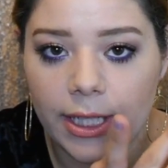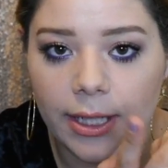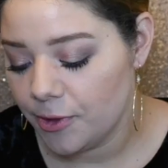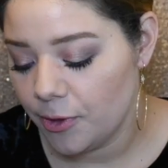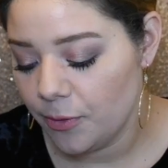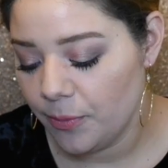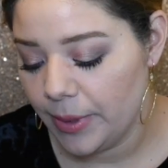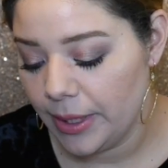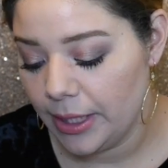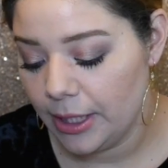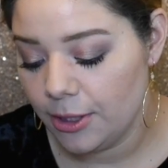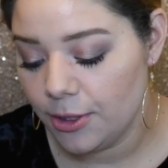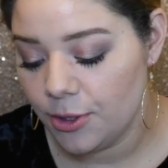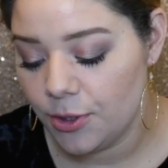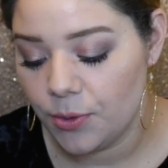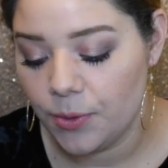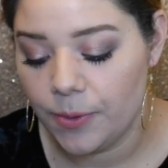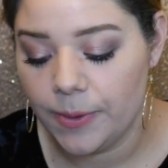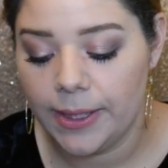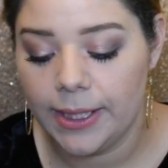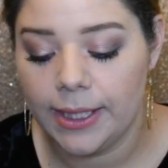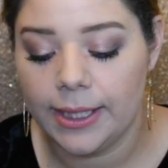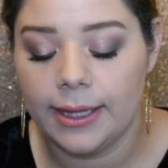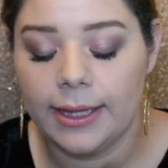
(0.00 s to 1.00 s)
I've also been
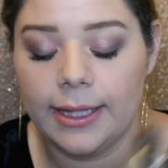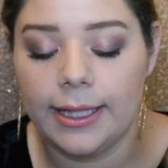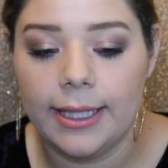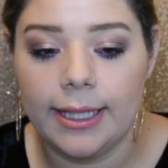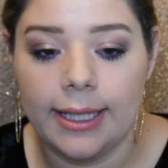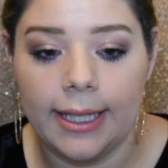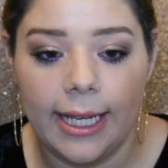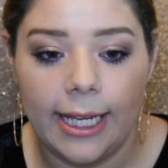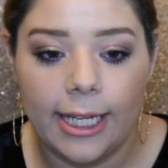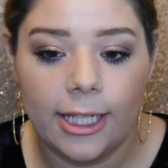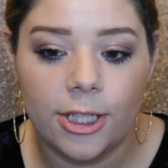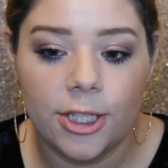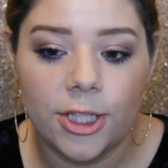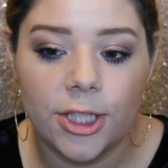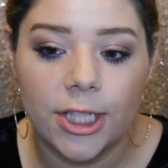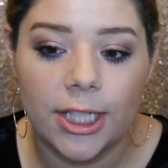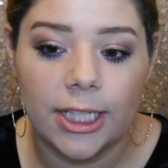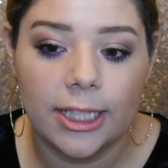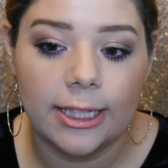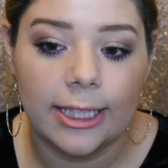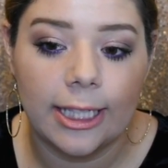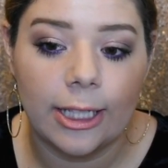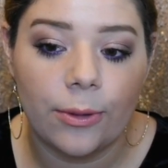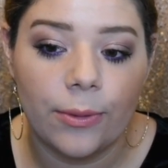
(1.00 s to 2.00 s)
enjoying the
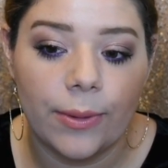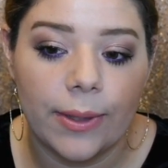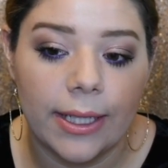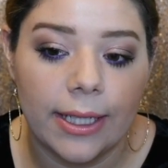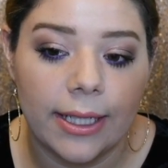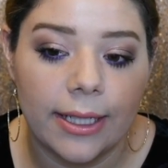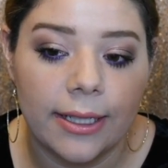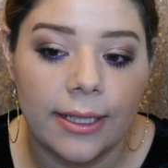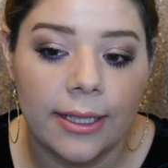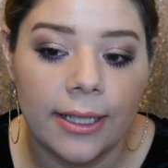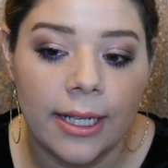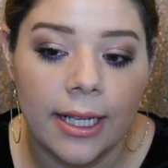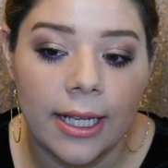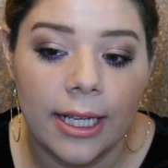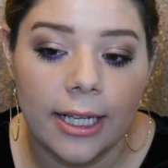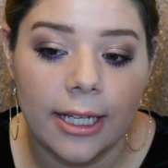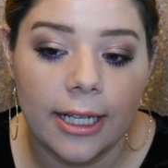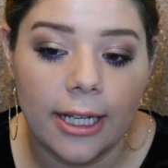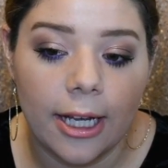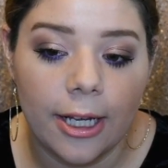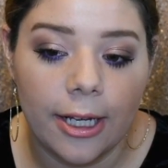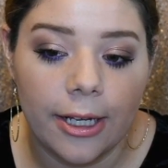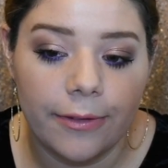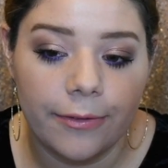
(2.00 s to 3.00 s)
HD Liquid
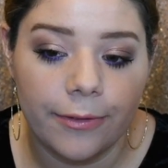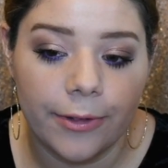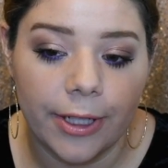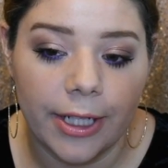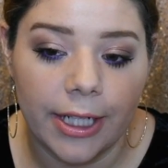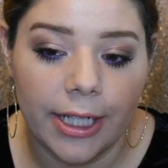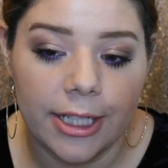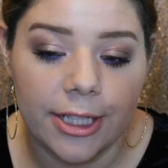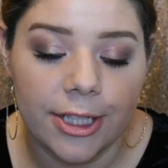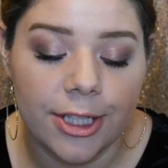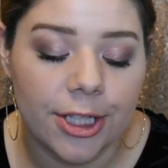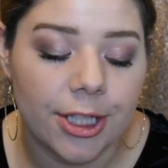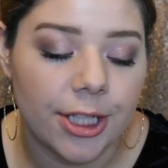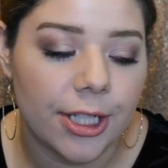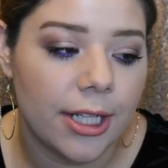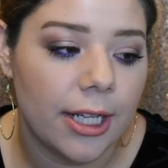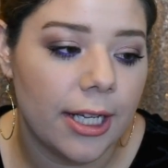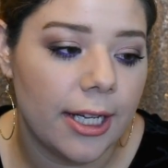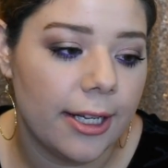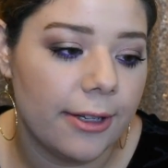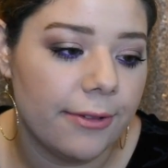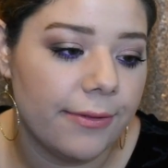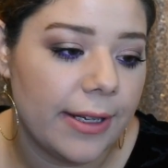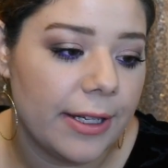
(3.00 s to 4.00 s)
Coverage
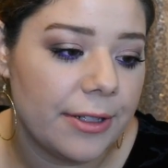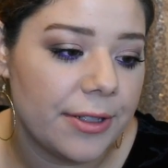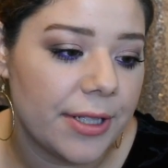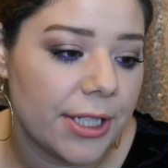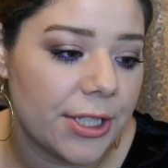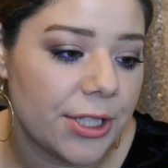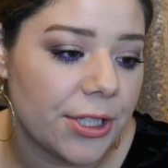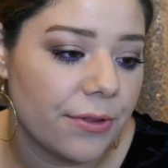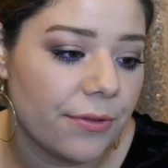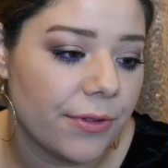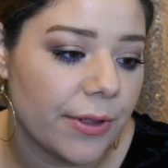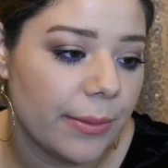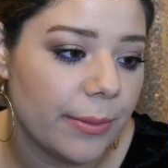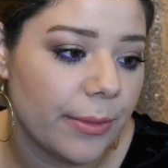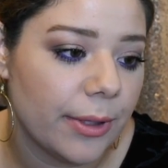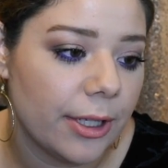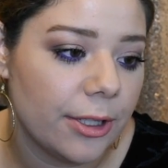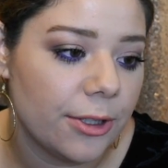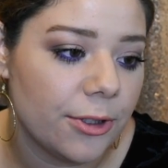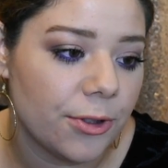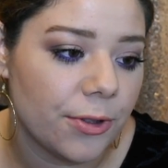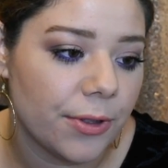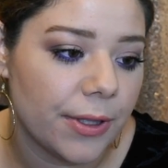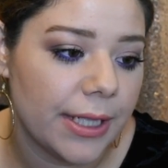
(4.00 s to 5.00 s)
foundation from
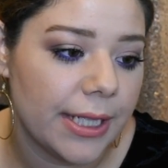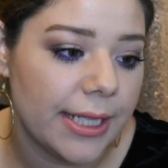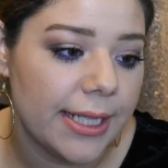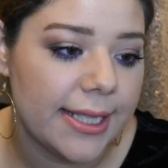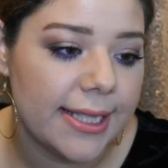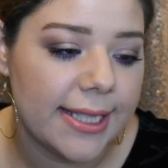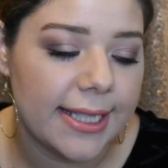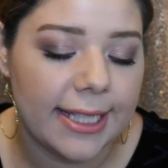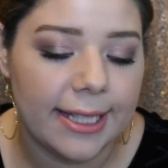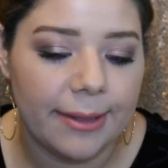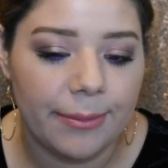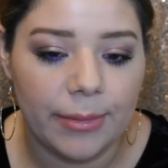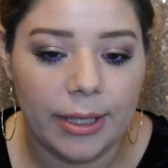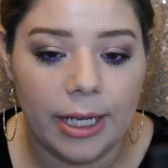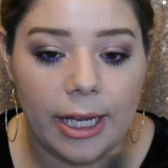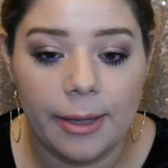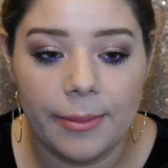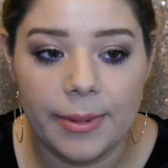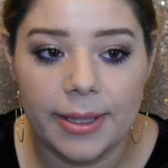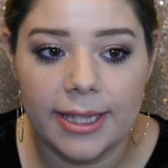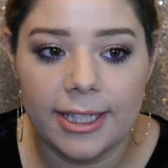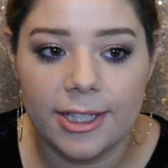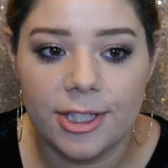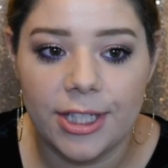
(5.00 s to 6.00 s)
Catrice, and
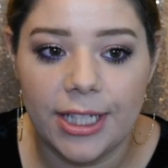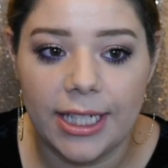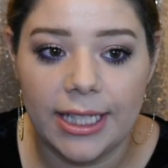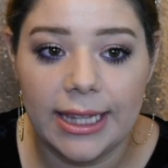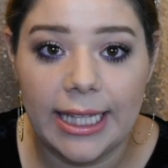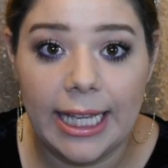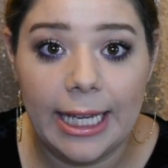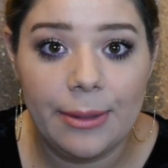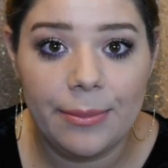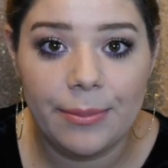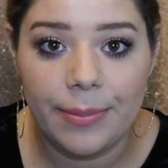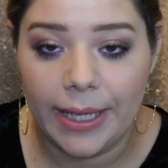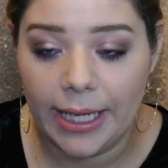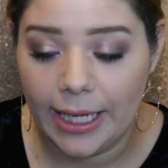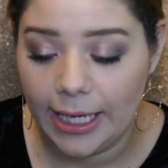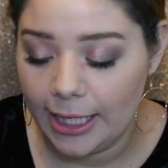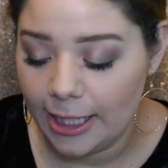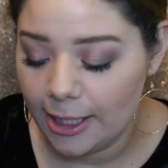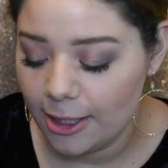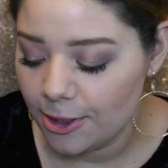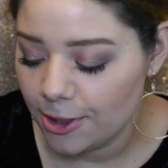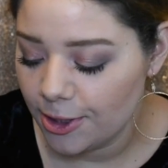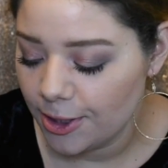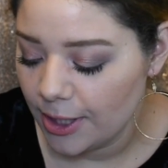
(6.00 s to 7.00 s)
I'm in the shade Light
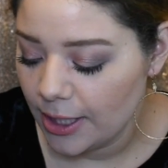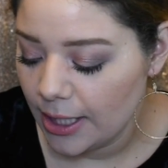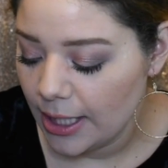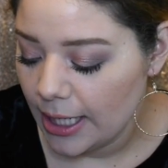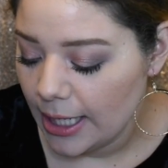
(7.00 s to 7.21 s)
Beige.